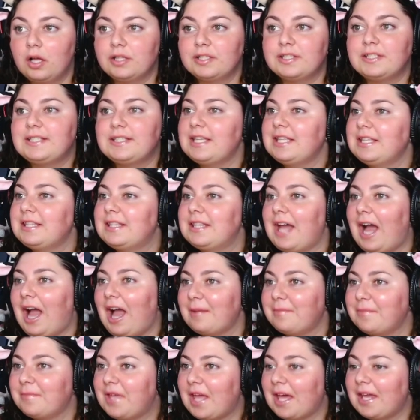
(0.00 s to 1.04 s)
See,
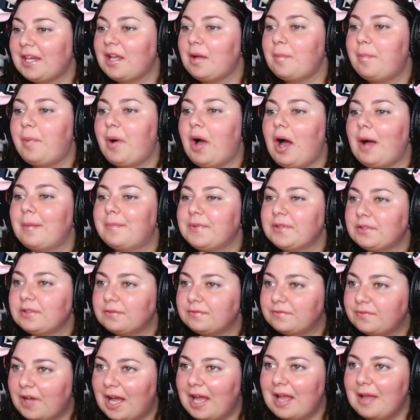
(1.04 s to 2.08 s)
I'm getting a popular
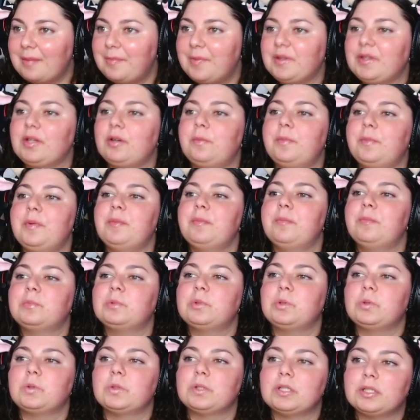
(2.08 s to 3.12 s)
vibe a little bit
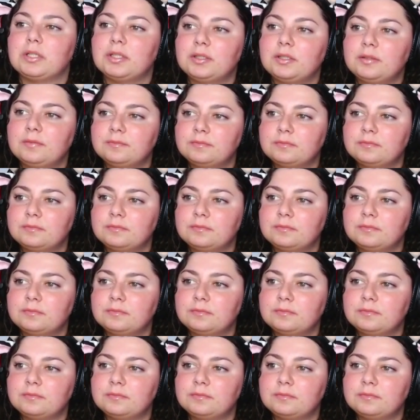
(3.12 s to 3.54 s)
more.